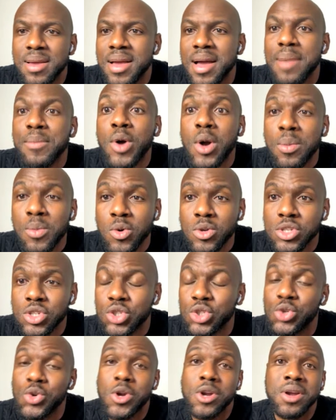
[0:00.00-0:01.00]
I'm almost
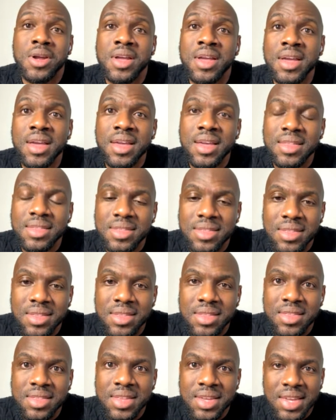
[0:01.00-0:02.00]
sure
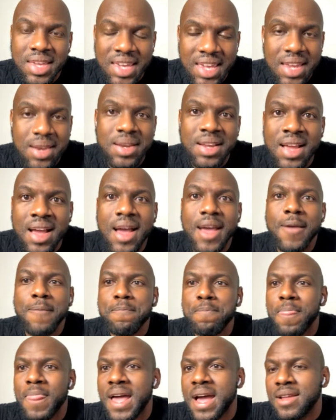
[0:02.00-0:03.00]
the kit guy
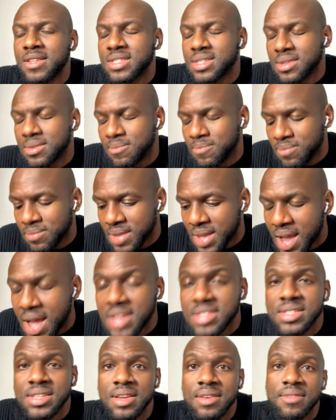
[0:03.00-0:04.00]
at
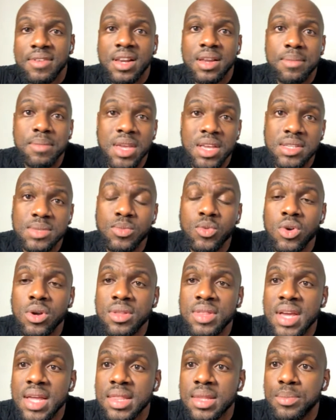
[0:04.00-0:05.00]
Aston Villa makes more
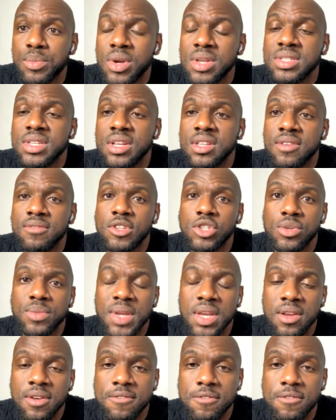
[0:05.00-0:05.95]
than the president of the Jamaica